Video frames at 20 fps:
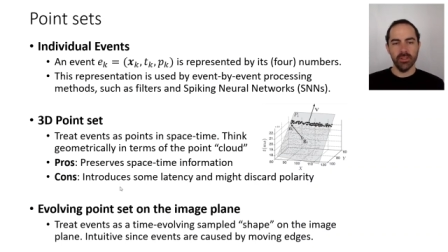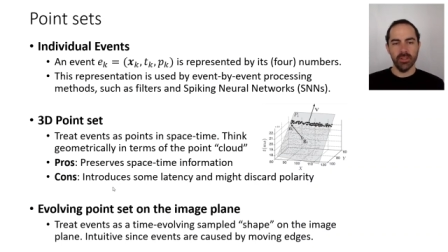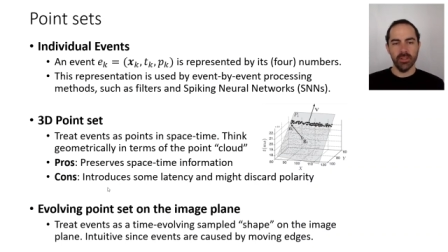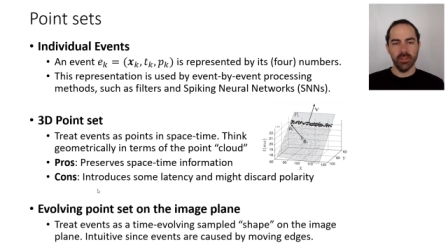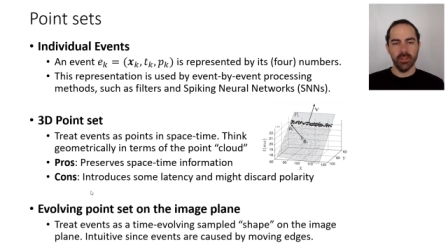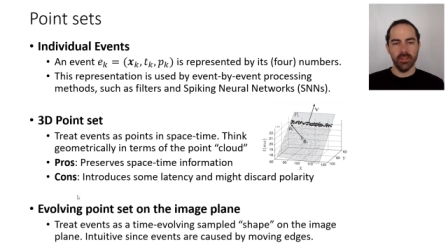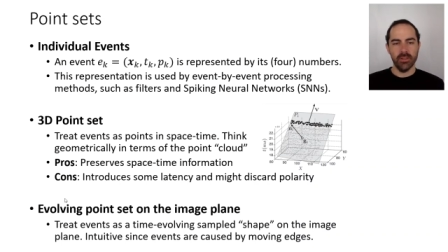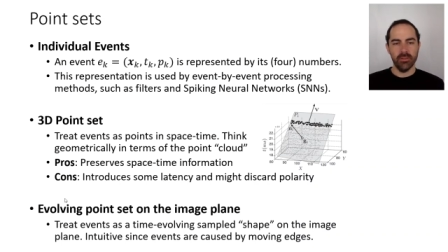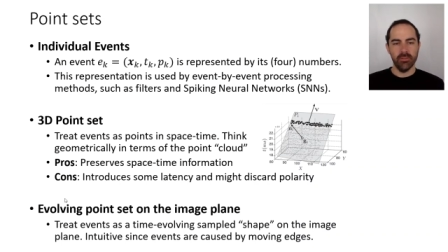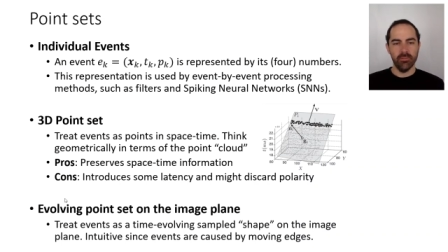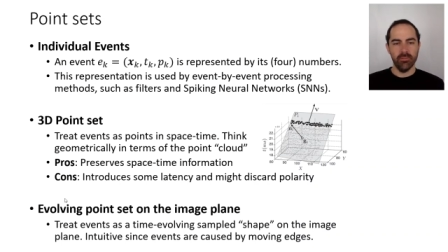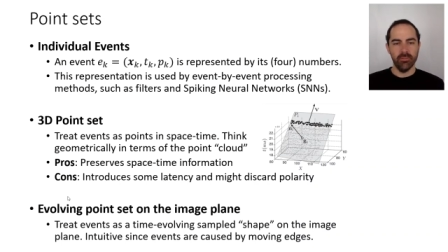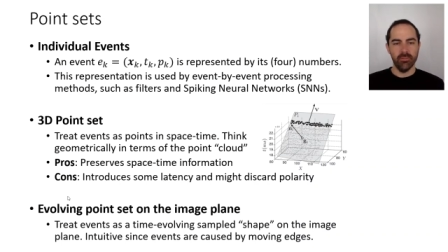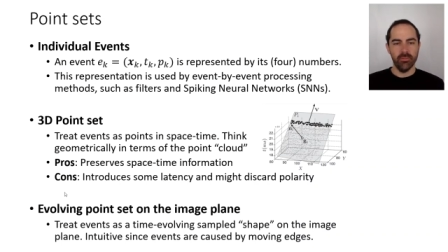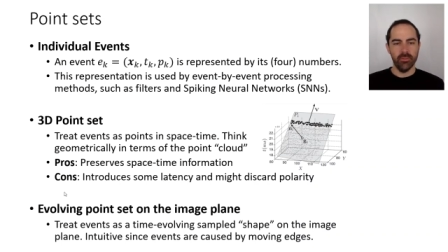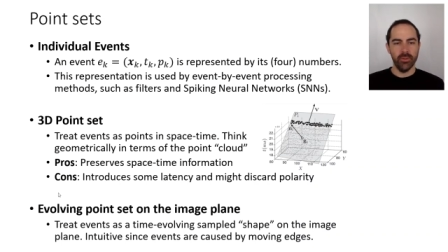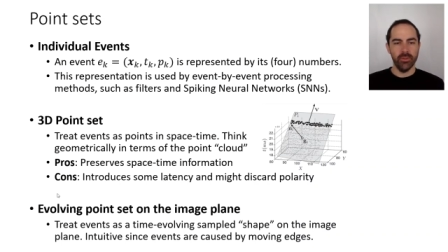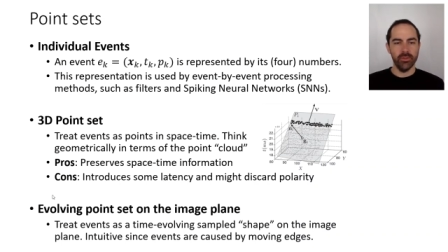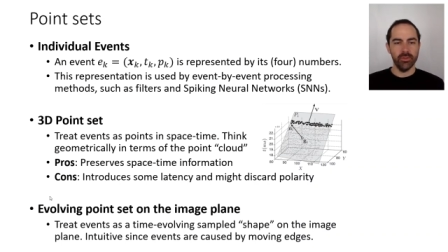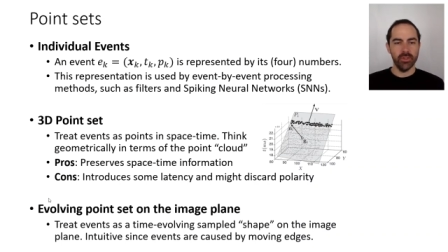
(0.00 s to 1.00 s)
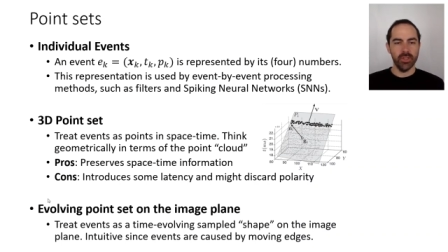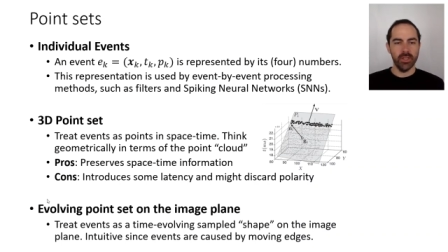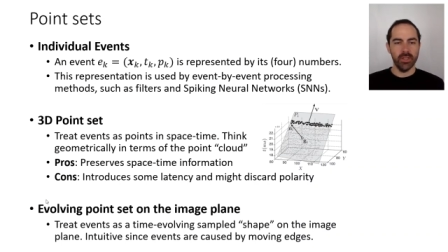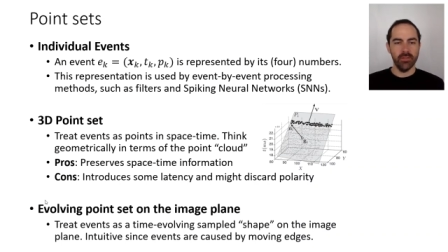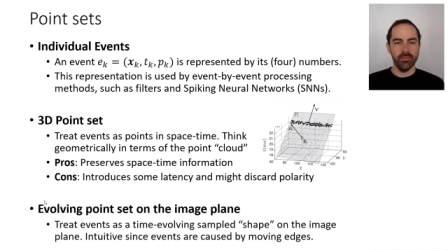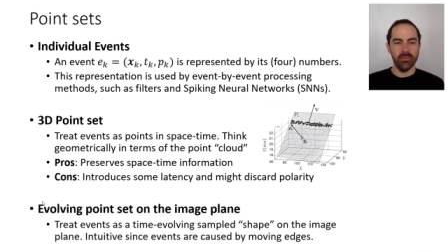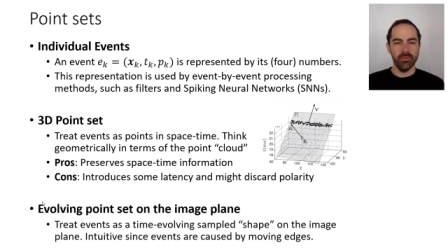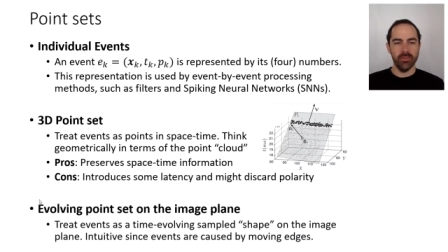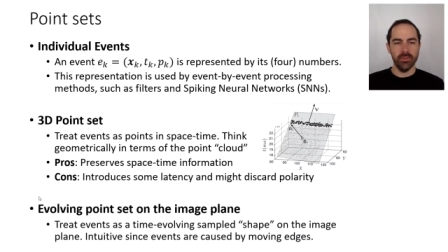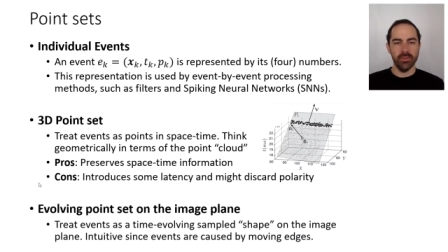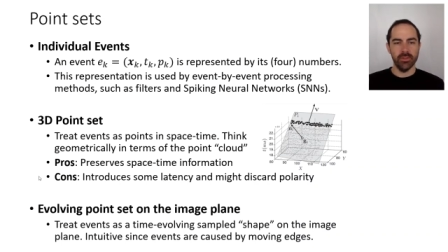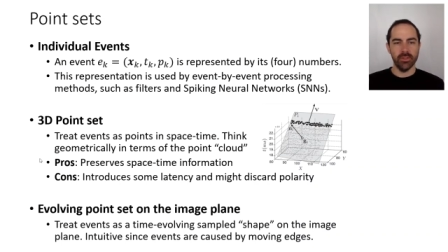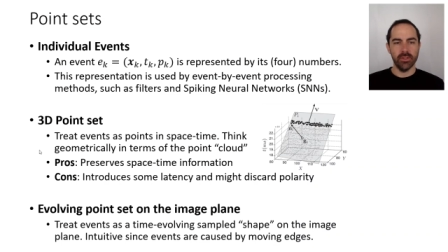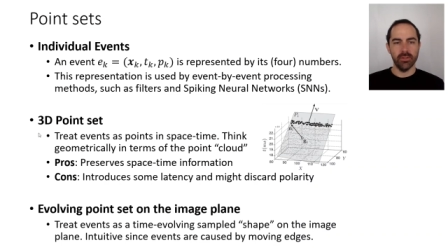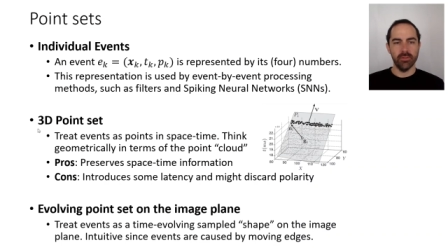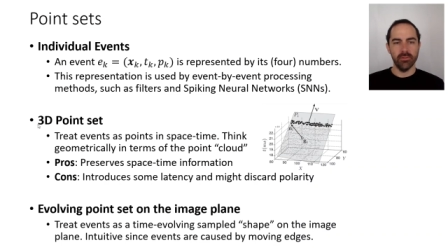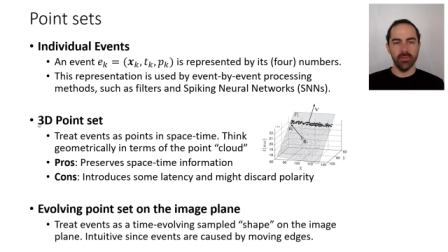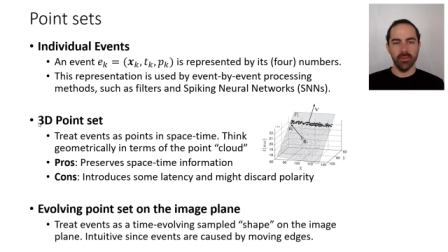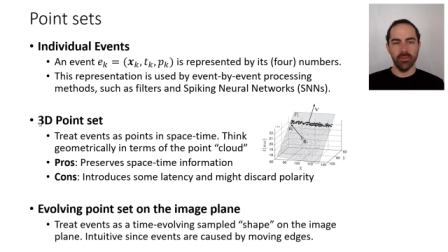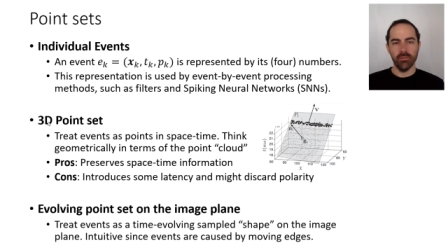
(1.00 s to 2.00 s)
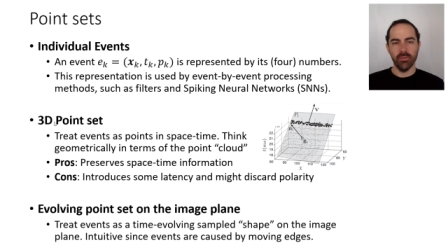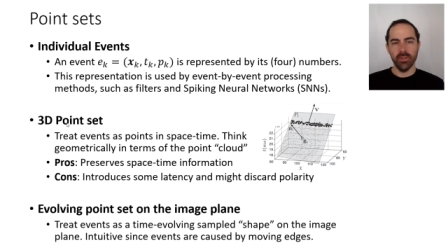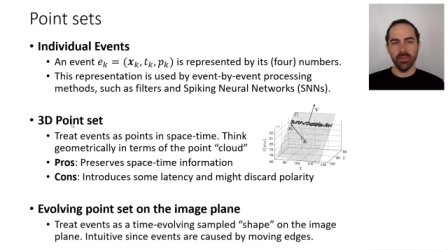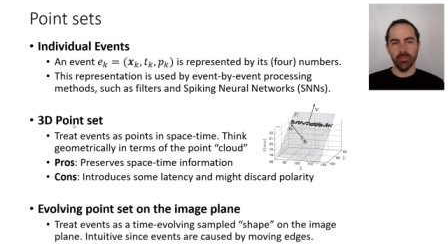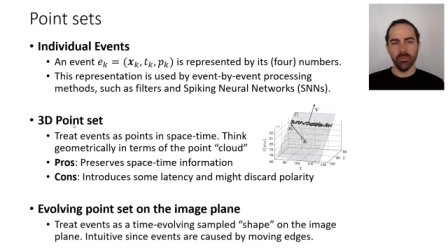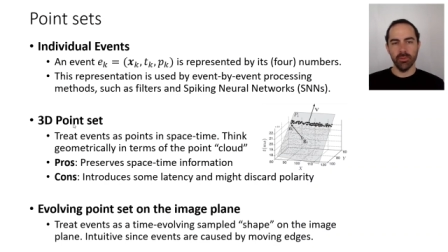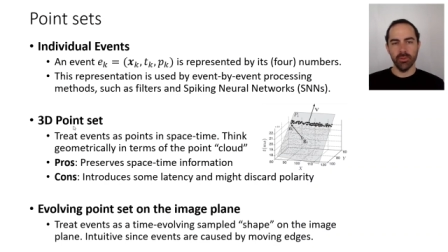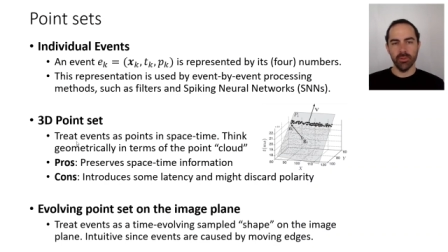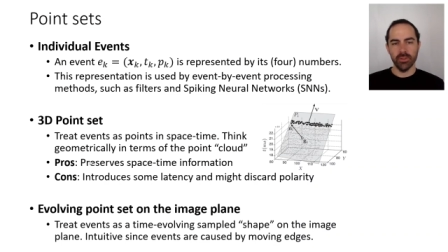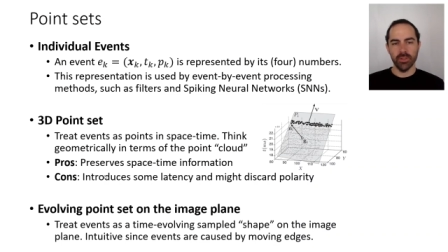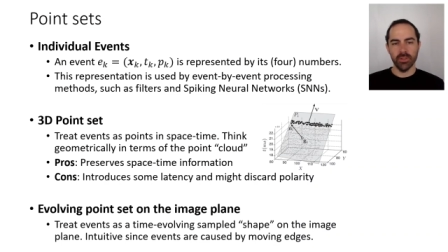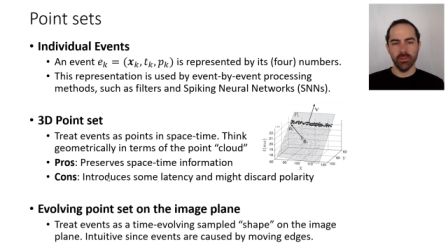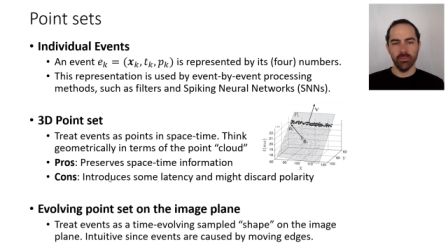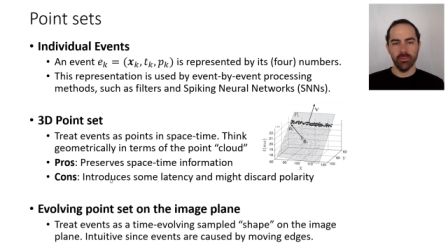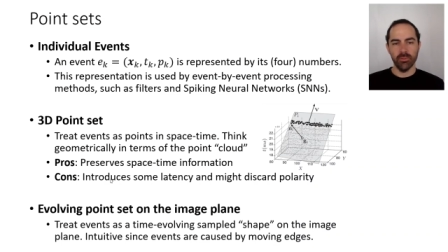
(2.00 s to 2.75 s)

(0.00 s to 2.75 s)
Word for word: and we also have, instead of a 3D point set,